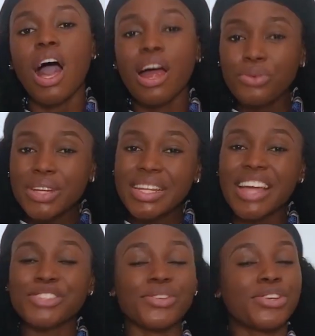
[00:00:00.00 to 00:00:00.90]
I really
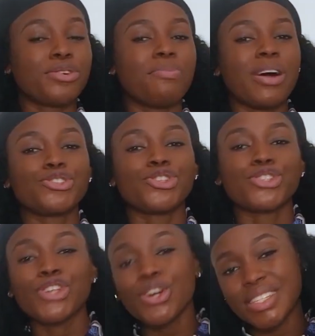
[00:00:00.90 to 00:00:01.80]
like to hear about
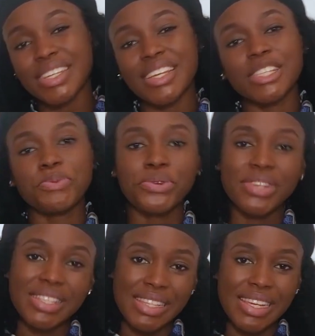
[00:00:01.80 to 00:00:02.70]
your thoughts and
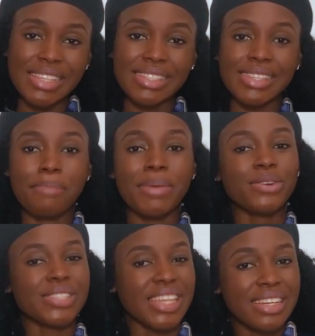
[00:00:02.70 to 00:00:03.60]
experiences
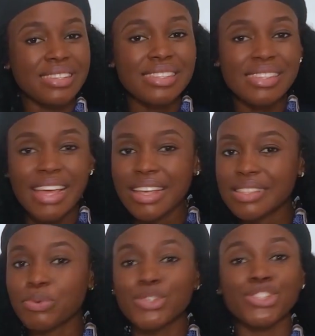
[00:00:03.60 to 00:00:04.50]
about anal
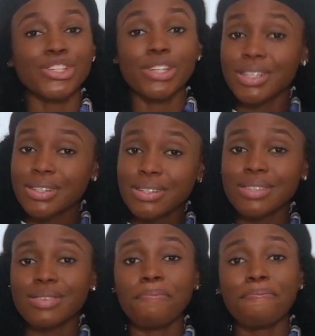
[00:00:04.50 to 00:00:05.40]
sex, both the
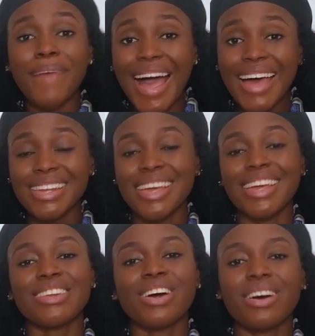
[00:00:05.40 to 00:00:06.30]
good, bad,
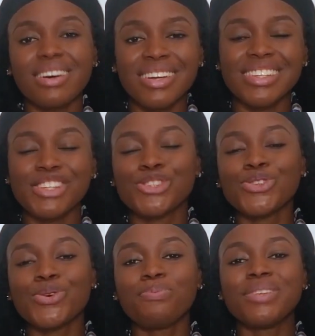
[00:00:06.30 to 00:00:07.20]
and ugly.
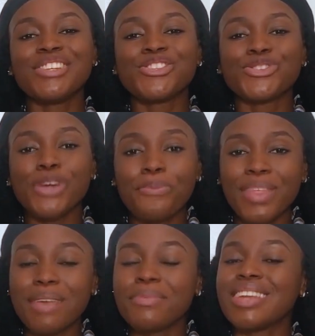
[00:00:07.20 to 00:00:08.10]
So please
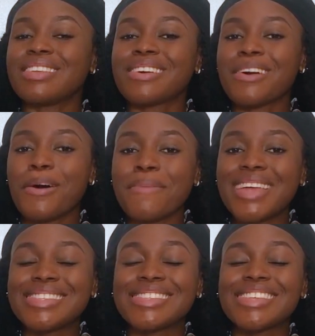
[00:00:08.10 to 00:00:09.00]
drop them in the
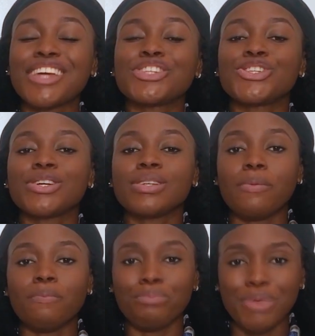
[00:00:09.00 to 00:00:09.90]
comment section
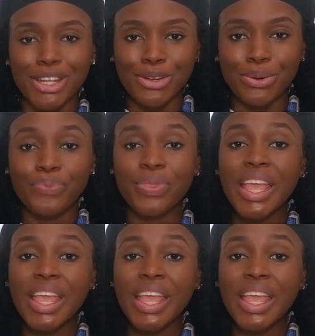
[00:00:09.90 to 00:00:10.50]
below.